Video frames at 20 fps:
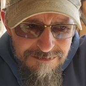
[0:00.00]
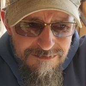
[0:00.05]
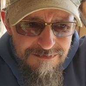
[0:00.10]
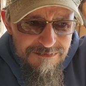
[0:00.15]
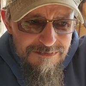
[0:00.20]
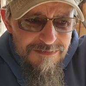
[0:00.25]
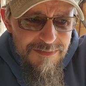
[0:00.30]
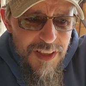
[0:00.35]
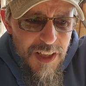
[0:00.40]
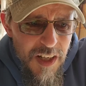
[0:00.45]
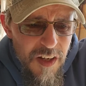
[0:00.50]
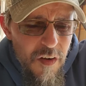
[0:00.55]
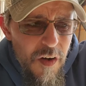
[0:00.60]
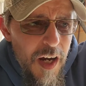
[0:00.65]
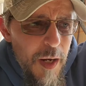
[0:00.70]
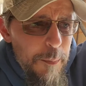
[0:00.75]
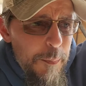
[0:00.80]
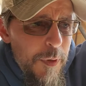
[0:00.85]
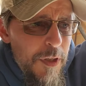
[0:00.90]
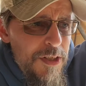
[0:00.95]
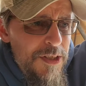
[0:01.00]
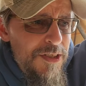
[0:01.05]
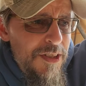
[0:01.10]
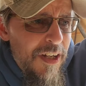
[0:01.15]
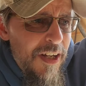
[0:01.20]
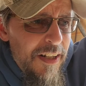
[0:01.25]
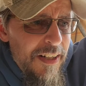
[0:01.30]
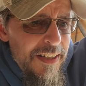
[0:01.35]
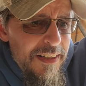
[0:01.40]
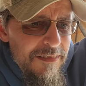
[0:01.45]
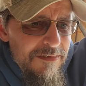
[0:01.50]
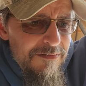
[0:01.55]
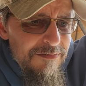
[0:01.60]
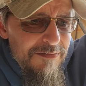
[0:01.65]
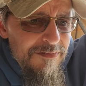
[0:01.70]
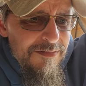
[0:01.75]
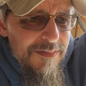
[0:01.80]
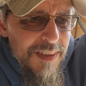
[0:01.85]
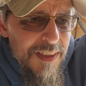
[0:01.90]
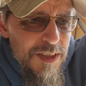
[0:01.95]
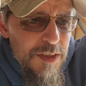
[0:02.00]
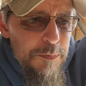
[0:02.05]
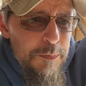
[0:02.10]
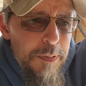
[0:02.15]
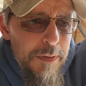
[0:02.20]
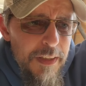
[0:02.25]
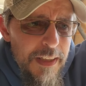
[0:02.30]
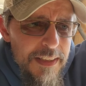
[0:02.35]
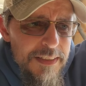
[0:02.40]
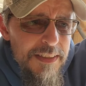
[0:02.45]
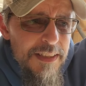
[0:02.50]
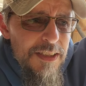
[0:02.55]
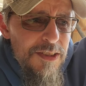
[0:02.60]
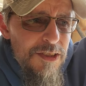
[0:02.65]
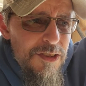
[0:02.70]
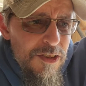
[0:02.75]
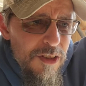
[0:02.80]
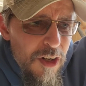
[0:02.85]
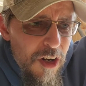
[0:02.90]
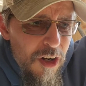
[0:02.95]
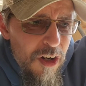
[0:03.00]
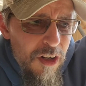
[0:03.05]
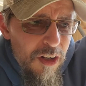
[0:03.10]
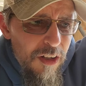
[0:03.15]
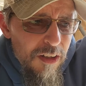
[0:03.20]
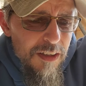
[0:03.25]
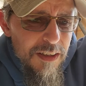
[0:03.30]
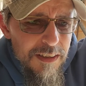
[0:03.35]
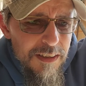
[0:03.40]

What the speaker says: no, I pushed on it. It's plenty strong.